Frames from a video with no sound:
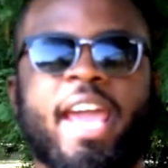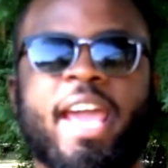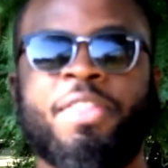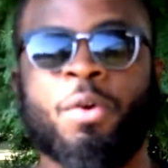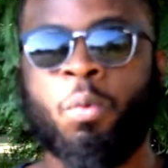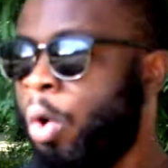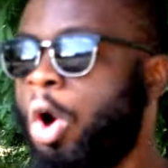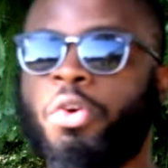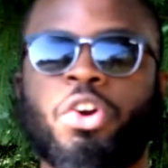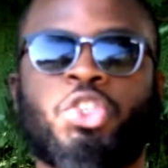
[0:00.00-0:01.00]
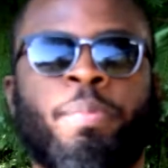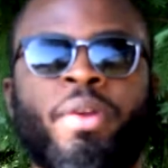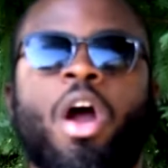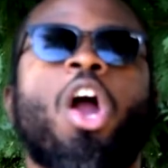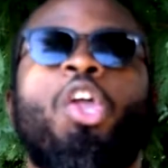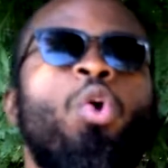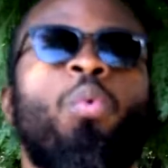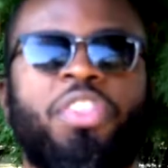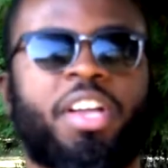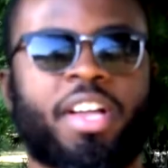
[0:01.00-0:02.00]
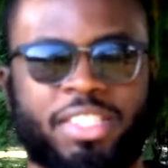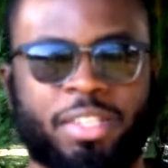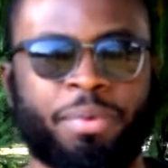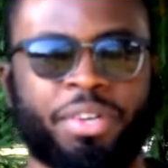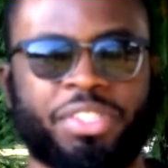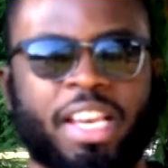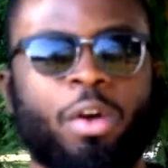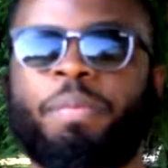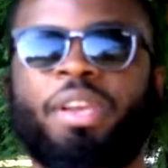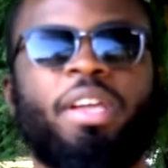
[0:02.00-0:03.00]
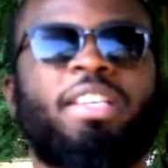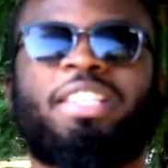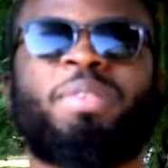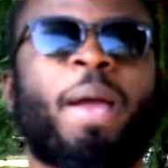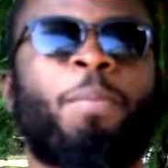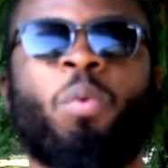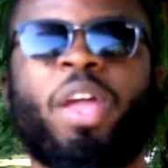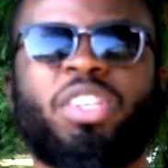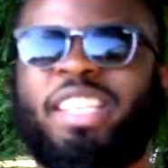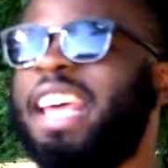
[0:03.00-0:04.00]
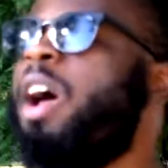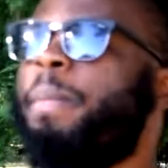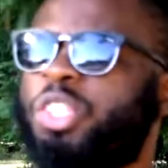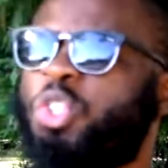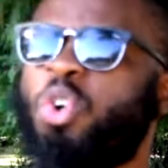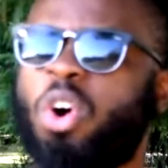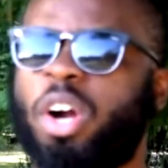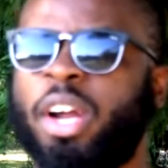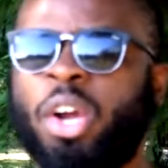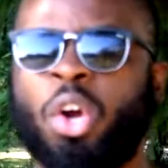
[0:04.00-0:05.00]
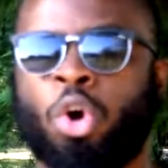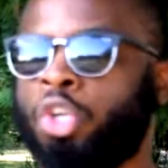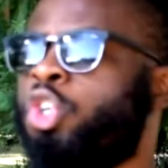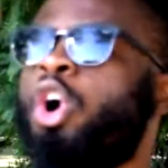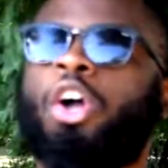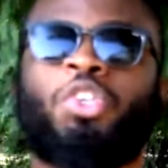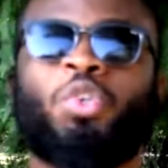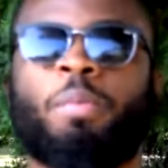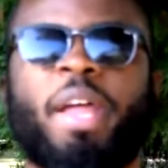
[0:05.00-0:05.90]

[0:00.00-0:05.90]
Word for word: and the owners would be arguing with the customers and they'll be looking some type of way or get out my store or talking to them